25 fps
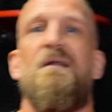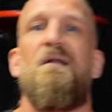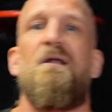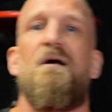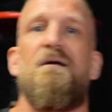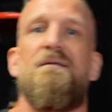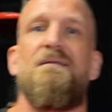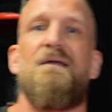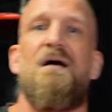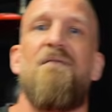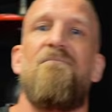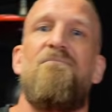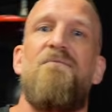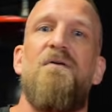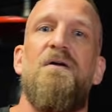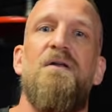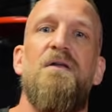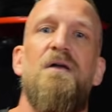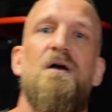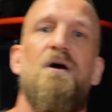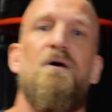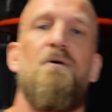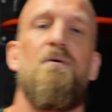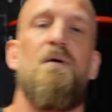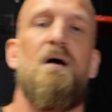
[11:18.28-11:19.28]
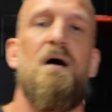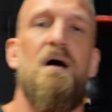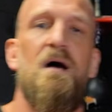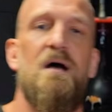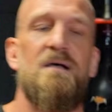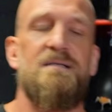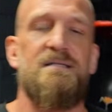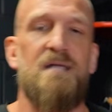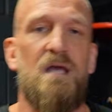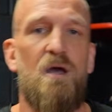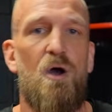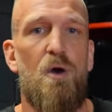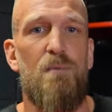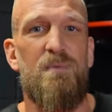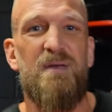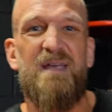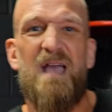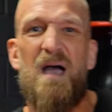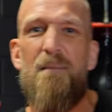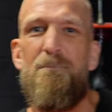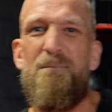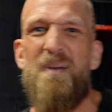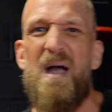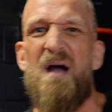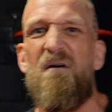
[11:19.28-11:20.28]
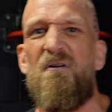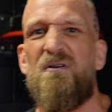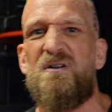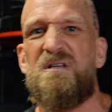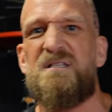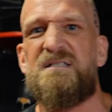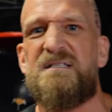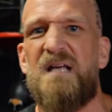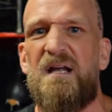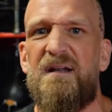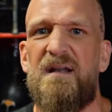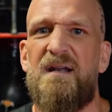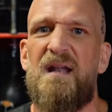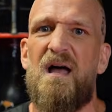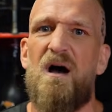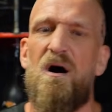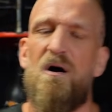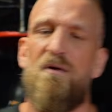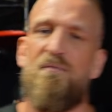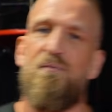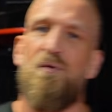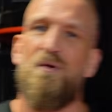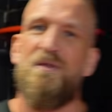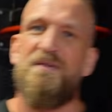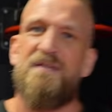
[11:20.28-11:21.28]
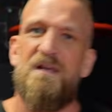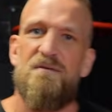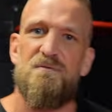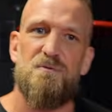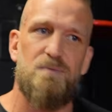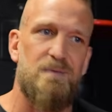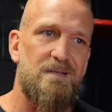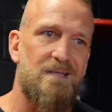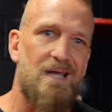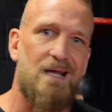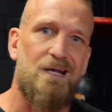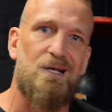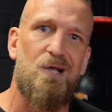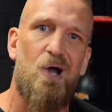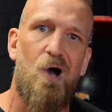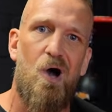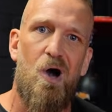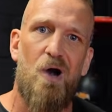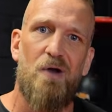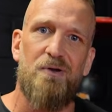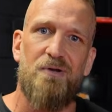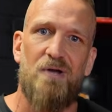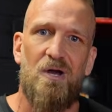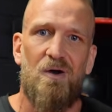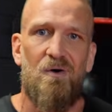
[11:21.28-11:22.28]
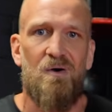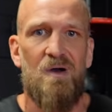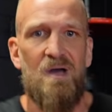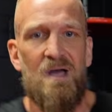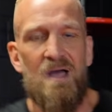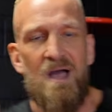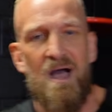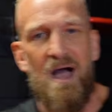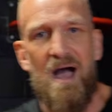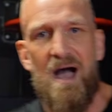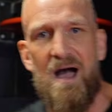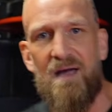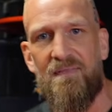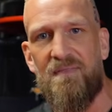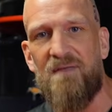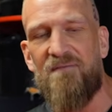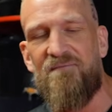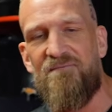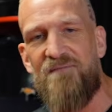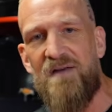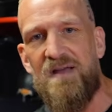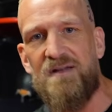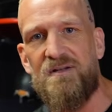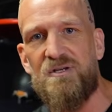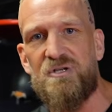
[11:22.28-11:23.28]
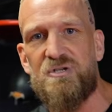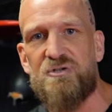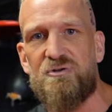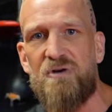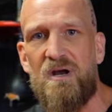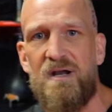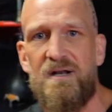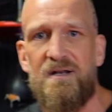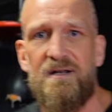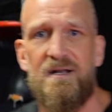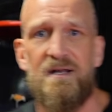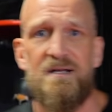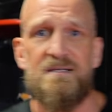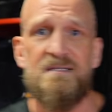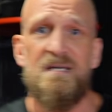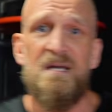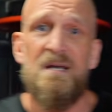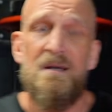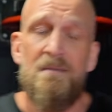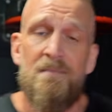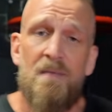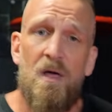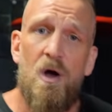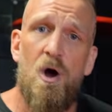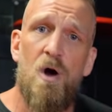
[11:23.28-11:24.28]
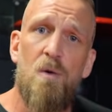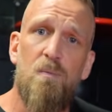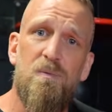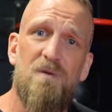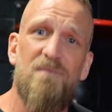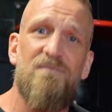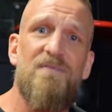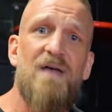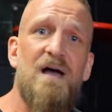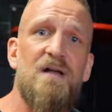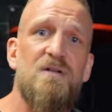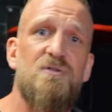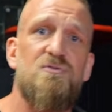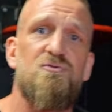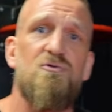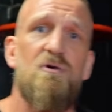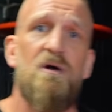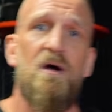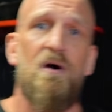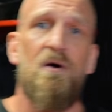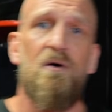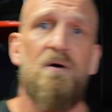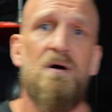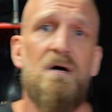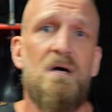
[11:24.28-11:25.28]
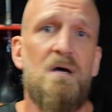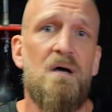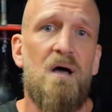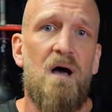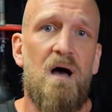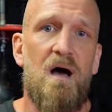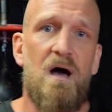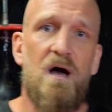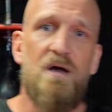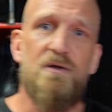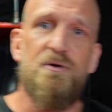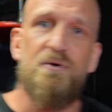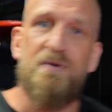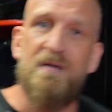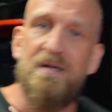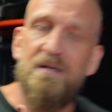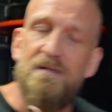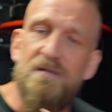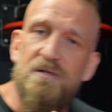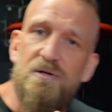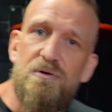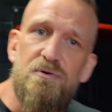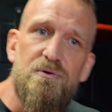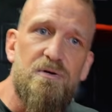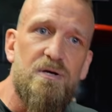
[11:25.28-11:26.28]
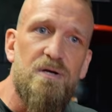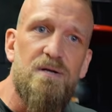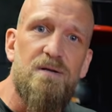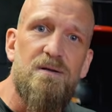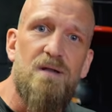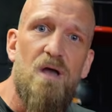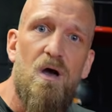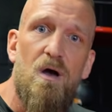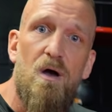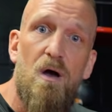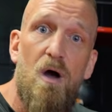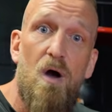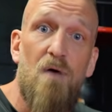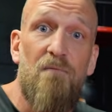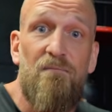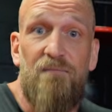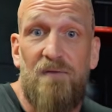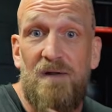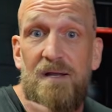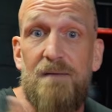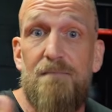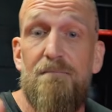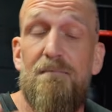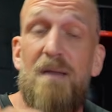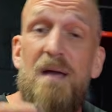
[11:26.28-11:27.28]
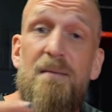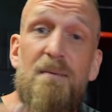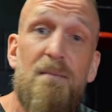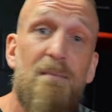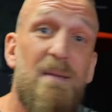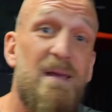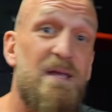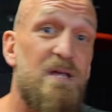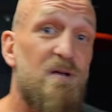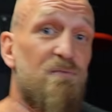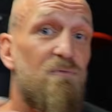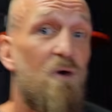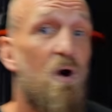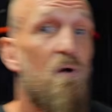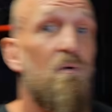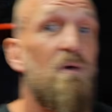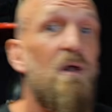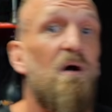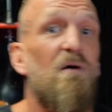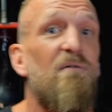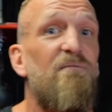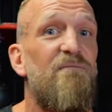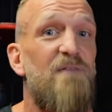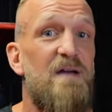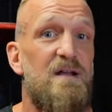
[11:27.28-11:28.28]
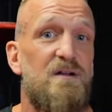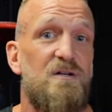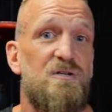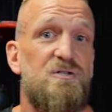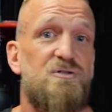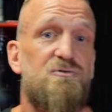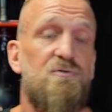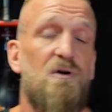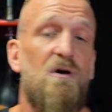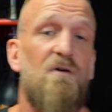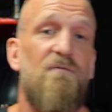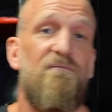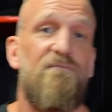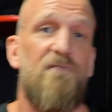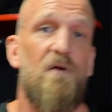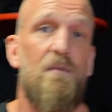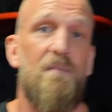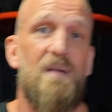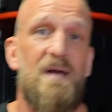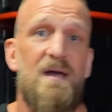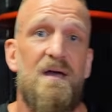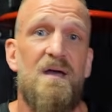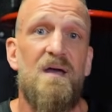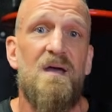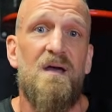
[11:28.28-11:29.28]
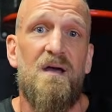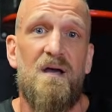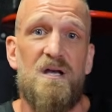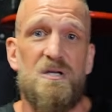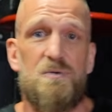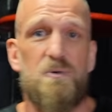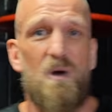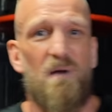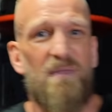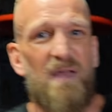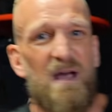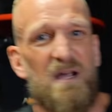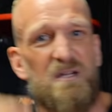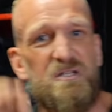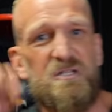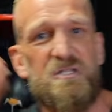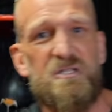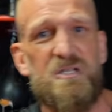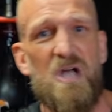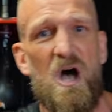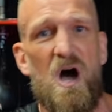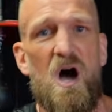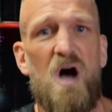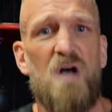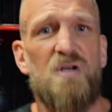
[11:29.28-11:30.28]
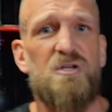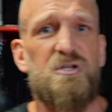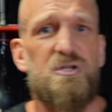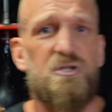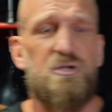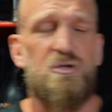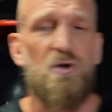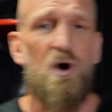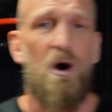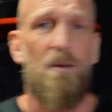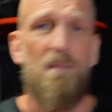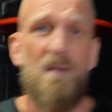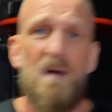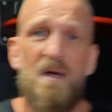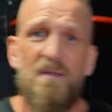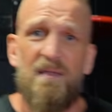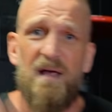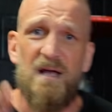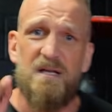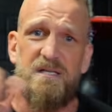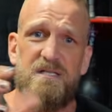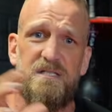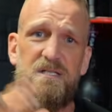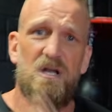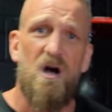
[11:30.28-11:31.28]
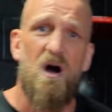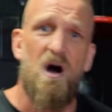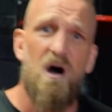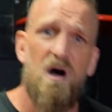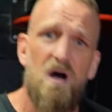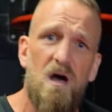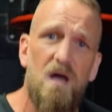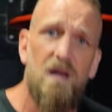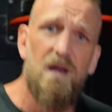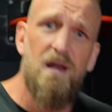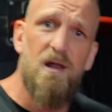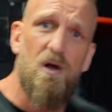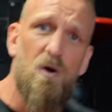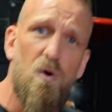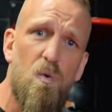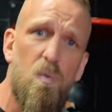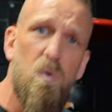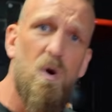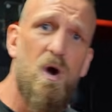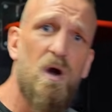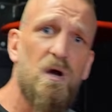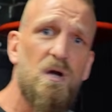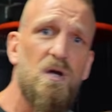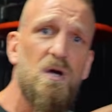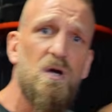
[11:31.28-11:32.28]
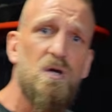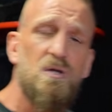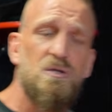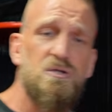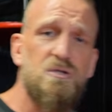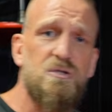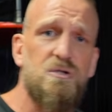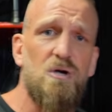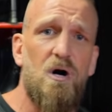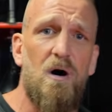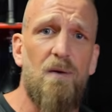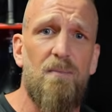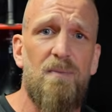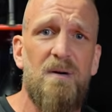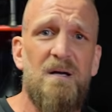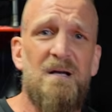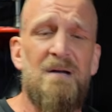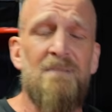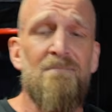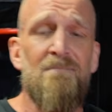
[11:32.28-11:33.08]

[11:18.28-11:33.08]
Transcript: liked that video. So I hope you get a better understanding now of what the difference between that cardio and the fitness training is. And I hope with that drill, you can hopefully maybe make your own little fitness drill from it as well. That start, stop. That start, little work, stop.